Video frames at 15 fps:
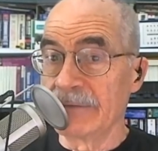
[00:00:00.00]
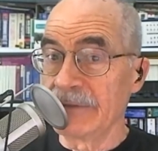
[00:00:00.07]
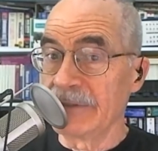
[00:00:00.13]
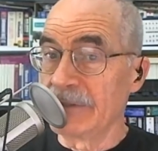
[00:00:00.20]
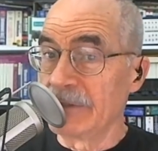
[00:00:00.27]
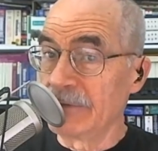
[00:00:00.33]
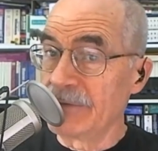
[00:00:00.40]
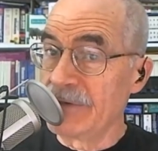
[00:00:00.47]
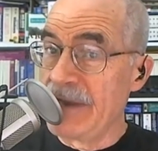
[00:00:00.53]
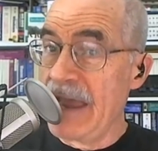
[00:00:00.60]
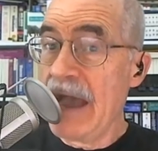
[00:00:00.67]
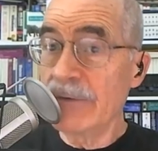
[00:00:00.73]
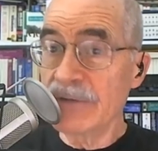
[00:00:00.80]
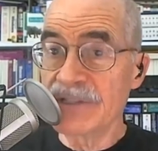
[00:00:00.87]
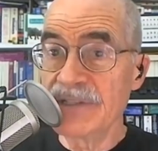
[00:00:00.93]
You know,
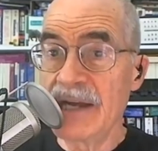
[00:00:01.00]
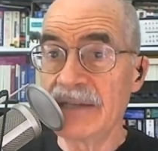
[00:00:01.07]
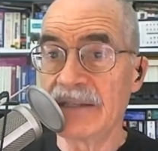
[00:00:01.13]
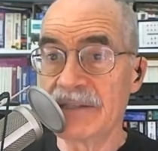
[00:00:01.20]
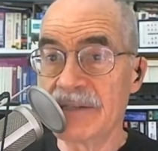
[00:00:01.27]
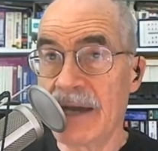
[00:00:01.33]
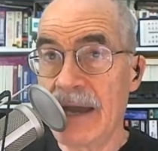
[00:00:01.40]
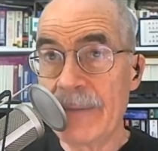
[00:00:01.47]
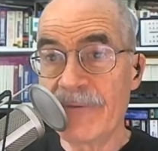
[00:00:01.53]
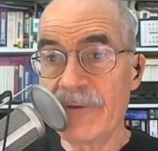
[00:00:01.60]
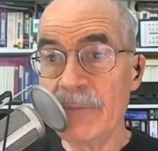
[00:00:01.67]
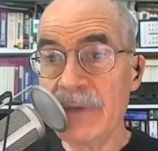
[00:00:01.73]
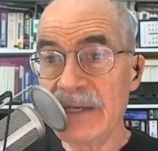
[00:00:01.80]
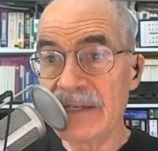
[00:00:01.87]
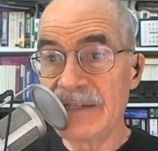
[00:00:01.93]
now is not the time for
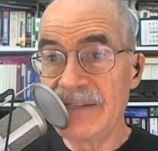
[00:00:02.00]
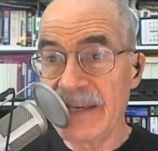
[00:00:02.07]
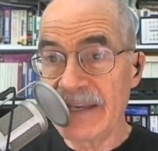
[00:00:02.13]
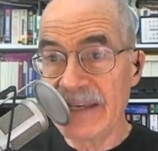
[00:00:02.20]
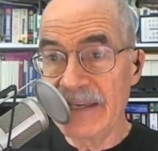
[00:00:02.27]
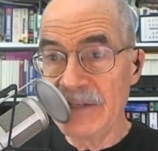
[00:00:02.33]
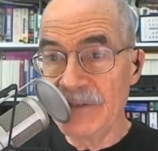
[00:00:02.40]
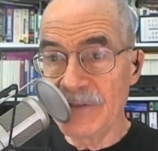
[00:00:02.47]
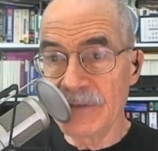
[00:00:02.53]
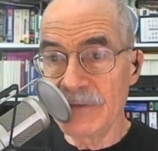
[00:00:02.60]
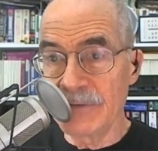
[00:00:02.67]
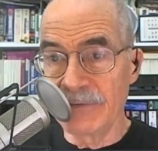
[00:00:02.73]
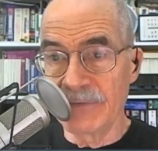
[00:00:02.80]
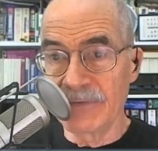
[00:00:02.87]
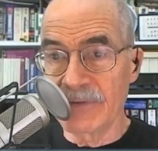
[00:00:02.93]
me to dig
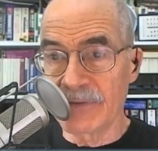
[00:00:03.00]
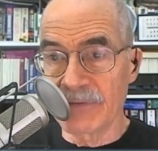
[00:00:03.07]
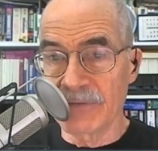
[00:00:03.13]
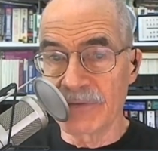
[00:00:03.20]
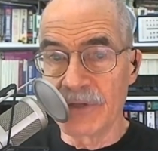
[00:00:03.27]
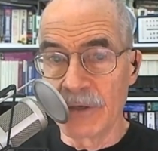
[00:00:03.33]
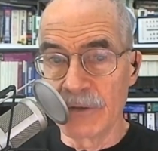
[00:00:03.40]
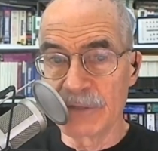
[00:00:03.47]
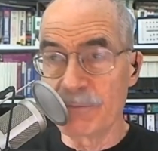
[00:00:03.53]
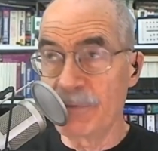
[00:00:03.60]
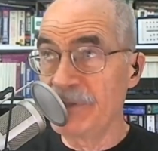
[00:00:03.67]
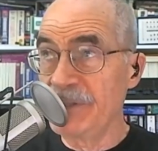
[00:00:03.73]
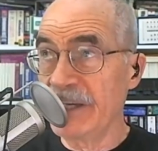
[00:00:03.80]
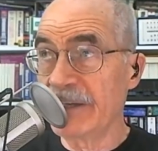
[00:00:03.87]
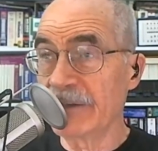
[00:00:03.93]
into those
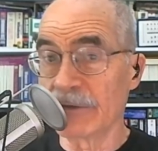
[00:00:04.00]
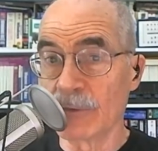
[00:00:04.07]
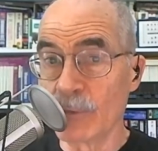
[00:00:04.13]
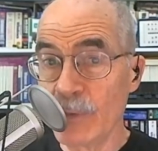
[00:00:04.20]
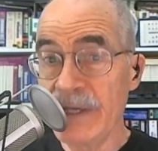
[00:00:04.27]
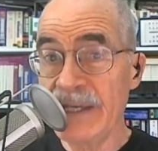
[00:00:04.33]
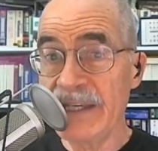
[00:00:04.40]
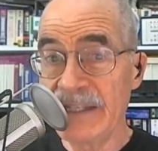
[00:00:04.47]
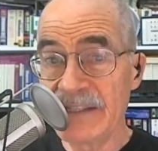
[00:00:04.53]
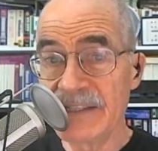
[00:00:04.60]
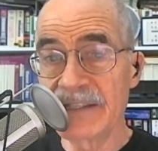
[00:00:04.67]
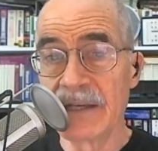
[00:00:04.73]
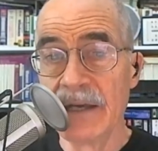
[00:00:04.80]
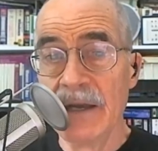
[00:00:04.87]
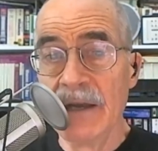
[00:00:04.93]
particular
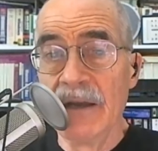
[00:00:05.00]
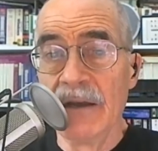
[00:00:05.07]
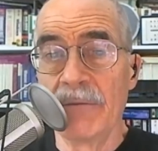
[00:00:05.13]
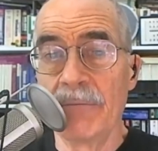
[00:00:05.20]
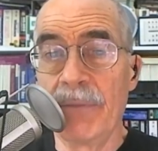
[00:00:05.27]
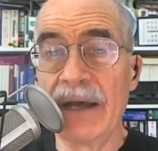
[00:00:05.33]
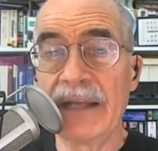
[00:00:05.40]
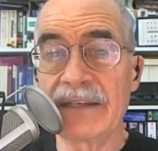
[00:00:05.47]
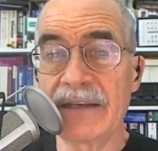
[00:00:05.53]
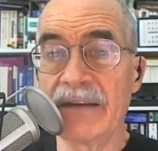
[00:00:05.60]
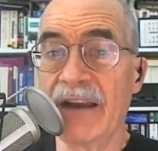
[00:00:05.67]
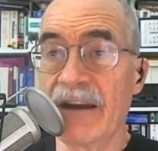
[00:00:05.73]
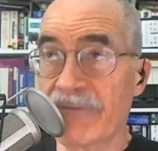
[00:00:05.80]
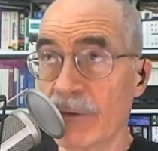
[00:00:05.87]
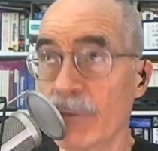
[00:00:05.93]
weeds, but
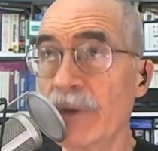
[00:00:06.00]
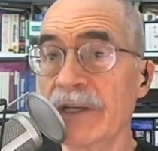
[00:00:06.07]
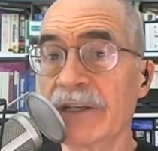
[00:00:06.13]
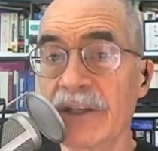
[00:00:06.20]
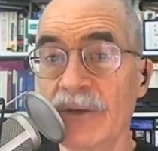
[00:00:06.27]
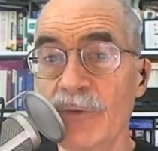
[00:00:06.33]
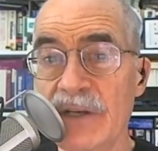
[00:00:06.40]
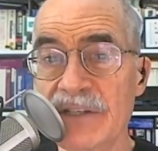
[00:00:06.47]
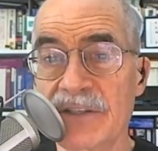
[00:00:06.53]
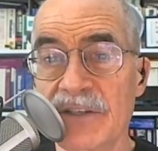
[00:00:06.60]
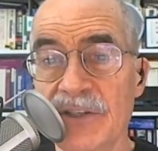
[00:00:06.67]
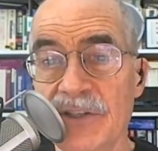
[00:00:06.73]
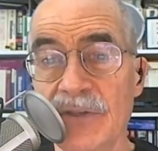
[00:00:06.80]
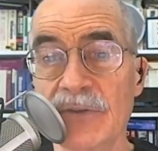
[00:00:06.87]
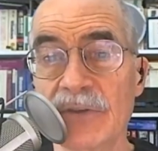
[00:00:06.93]
everyone can rest
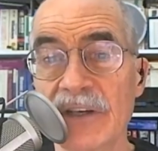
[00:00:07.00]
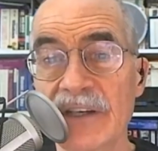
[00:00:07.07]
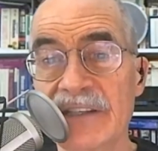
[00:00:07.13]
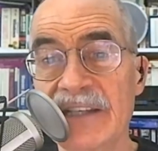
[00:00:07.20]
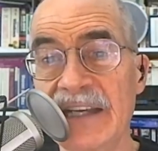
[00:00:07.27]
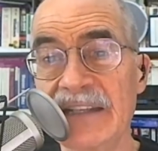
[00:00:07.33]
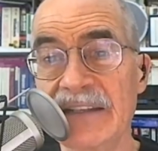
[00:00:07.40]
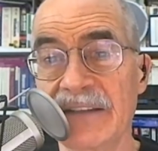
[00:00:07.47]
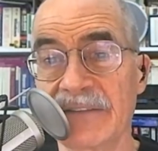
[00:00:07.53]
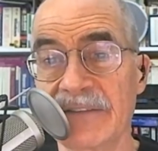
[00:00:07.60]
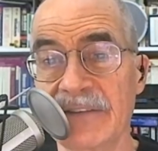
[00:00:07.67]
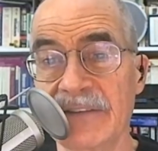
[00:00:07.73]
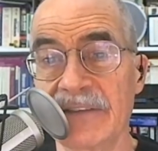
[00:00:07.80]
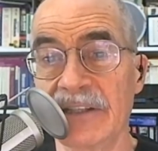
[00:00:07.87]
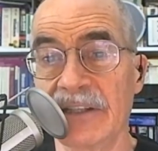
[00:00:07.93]
assured that,
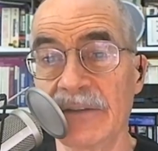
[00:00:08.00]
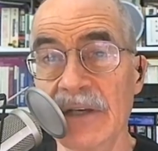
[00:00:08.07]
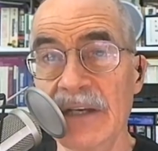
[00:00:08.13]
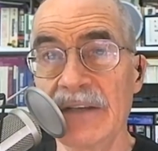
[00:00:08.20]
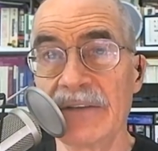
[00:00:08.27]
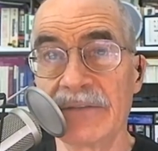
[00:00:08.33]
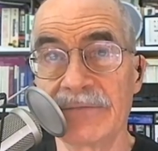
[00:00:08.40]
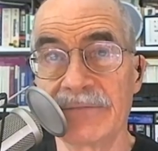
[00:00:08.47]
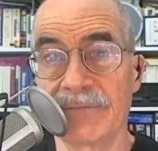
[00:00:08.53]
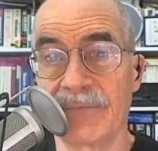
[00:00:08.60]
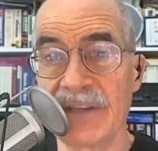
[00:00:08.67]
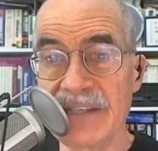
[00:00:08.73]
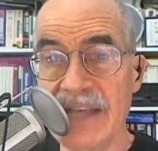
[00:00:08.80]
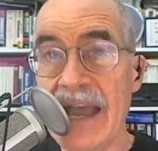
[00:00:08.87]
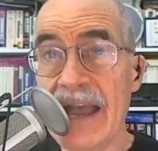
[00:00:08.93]
you know,
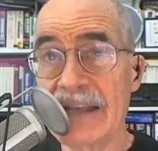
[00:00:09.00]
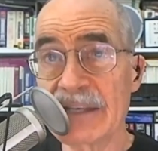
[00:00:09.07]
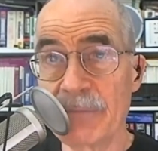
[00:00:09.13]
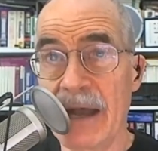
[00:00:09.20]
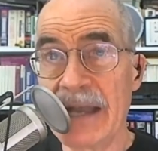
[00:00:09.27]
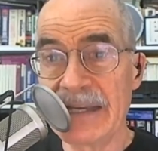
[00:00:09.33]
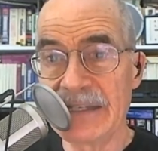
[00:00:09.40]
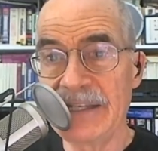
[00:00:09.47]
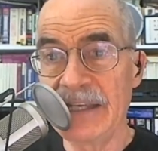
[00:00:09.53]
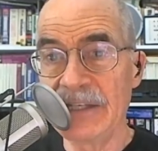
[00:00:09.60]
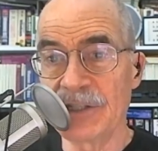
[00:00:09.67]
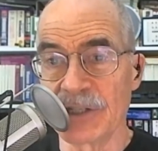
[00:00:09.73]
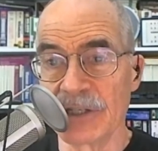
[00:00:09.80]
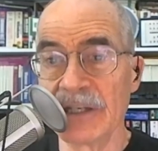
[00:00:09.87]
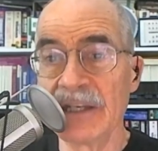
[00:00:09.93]
this has my
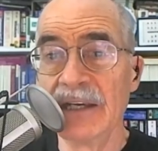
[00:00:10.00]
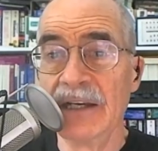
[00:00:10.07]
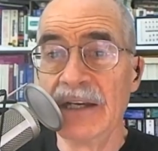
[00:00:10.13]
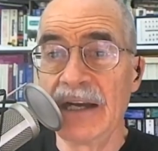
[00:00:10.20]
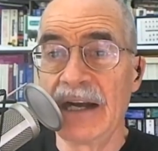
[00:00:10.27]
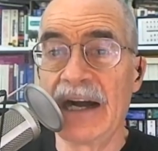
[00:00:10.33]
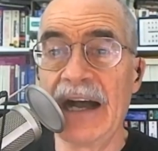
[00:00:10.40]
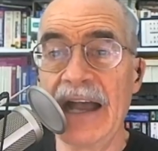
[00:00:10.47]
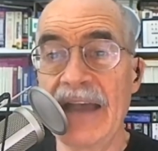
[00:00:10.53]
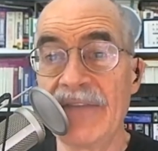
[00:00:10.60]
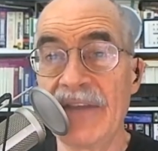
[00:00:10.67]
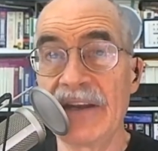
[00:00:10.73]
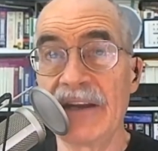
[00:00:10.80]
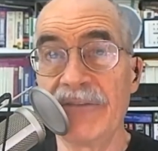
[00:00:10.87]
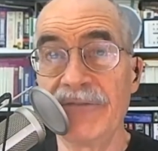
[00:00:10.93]
attention and
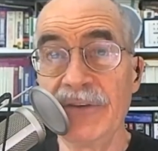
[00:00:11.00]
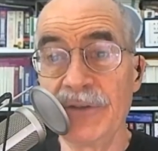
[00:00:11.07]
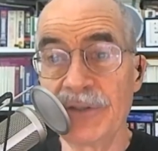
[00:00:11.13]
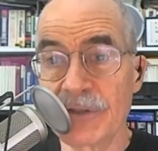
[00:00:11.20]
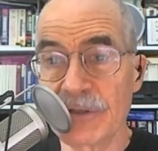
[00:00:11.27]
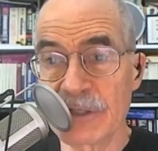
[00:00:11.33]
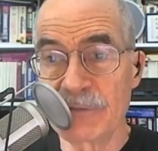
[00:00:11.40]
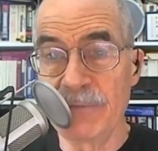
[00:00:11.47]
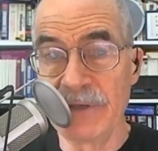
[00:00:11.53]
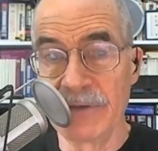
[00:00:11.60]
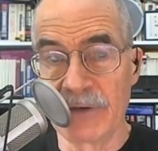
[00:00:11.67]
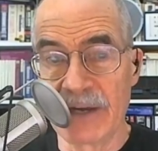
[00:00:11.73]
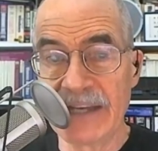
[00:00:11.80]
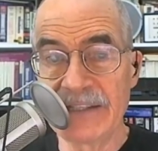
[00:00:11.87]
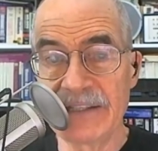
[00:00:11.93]
that a future
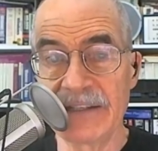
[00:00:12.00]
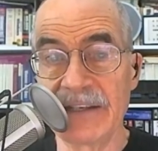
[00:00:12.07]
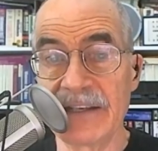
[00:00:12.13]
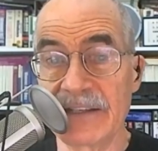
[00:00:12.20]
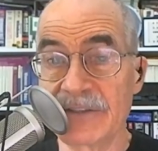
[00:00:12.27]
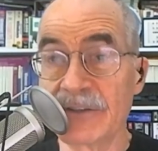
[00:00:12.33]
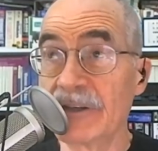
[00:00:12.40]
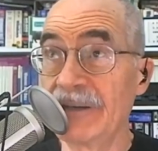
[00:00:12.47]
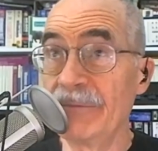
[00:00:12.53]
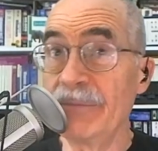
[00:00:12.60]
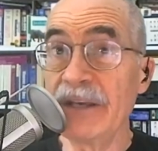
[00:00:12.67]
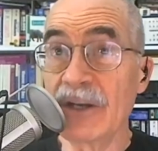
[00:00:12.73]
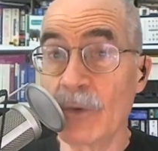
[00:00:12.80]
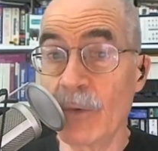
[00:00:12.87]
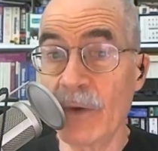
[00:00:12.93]
Spinrite is going to
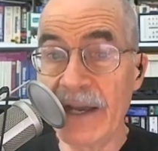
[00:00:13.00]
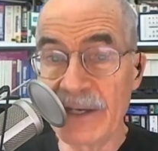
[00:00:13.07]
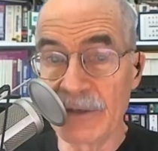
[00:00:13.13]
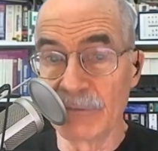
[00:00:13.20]
be quite